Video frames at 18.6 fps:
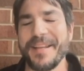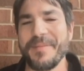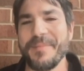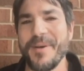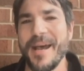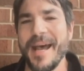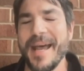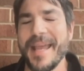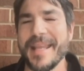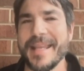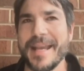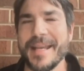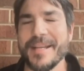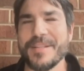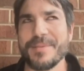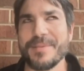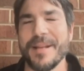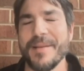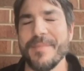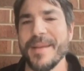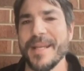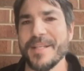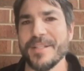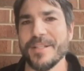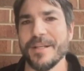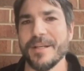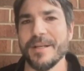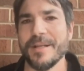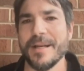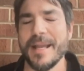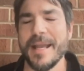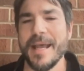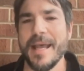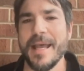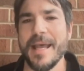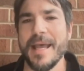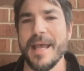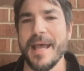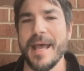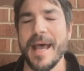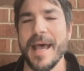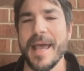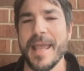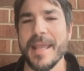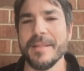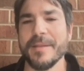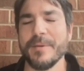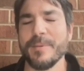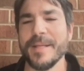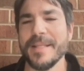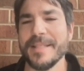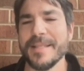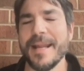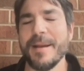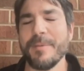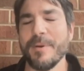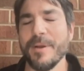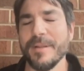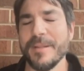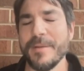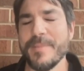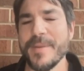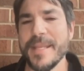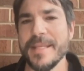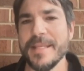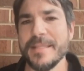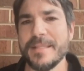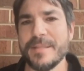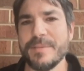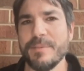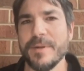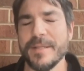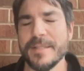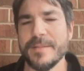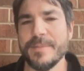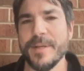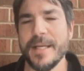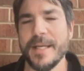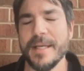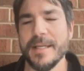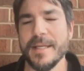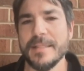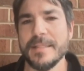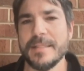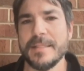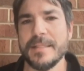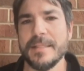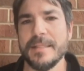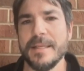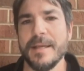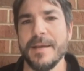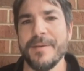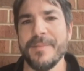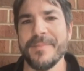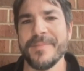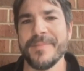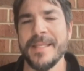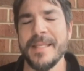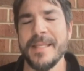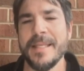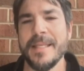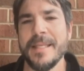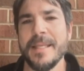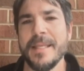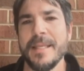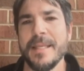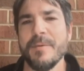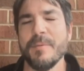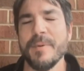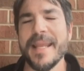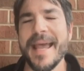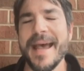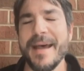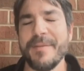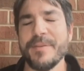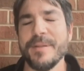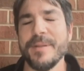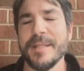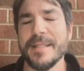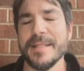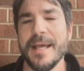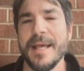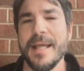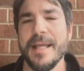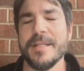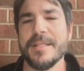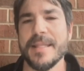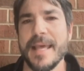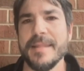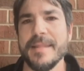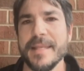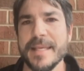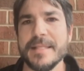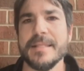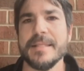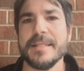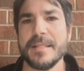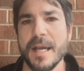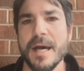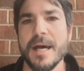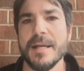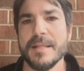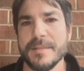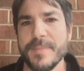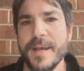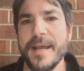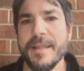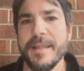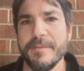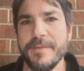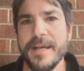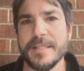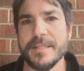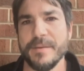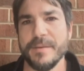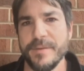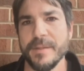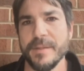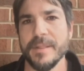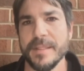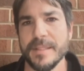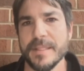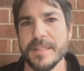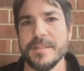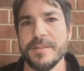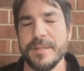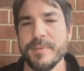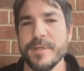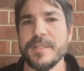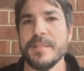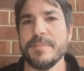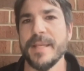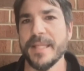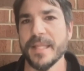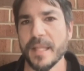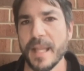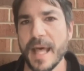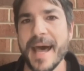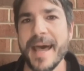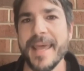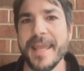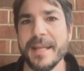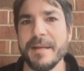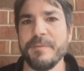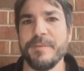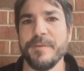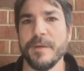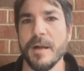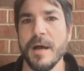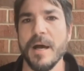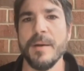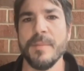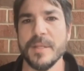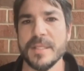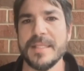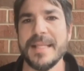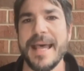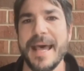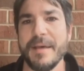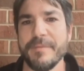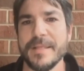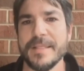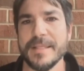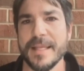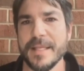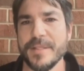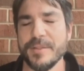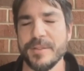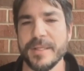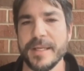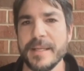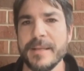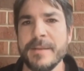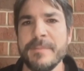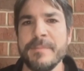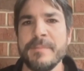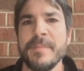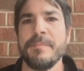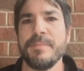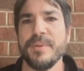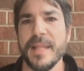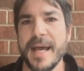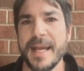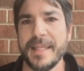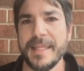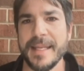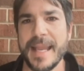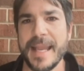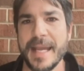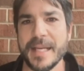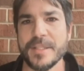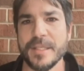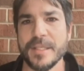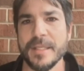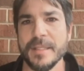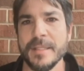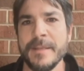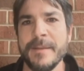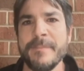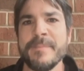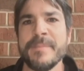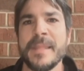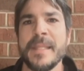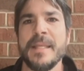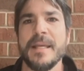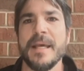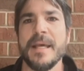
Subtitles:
in a second, but I just want to make sure the reason I wrote the piece was because we have to acknowledge that this is caused by the fossil fuel industry, which has been lying for almost half a century, blocking action.